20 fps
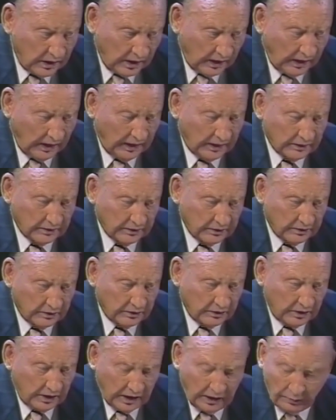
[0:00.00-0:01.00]
And
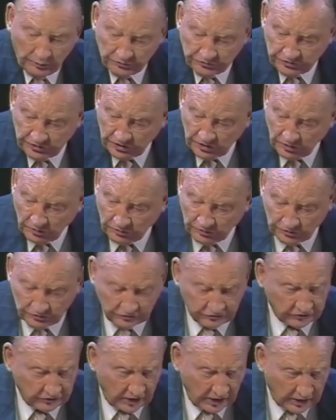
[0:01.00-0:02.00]
I was sitting on the
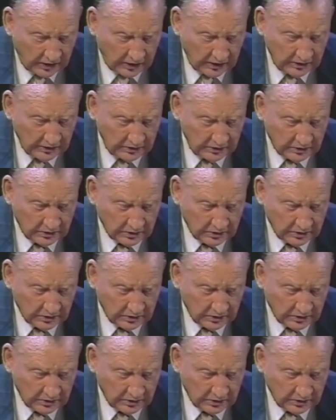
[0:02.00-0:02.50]
side,